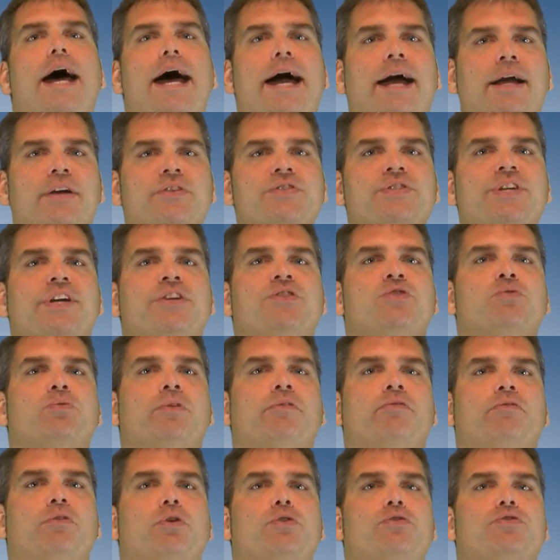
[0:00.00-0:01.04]
Access
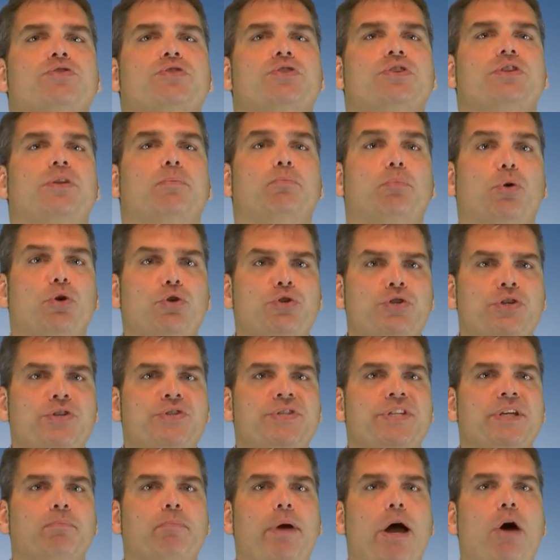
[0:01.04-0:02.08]
refers to the
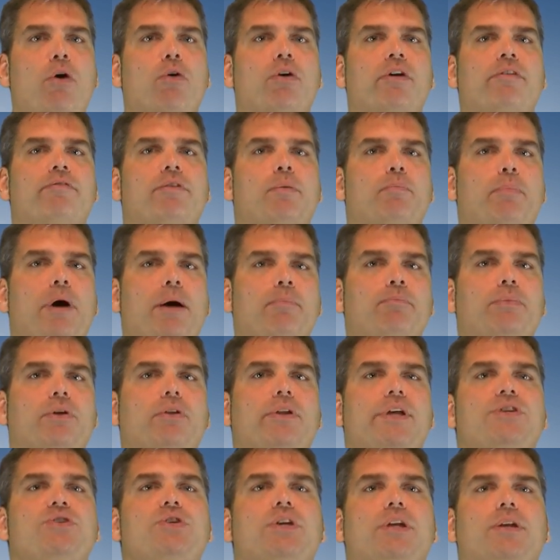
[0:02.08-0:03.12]
purchasing power of a
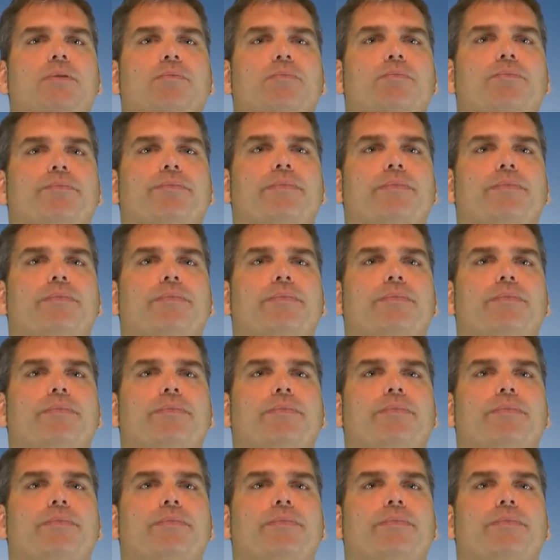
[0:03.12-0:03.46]
population.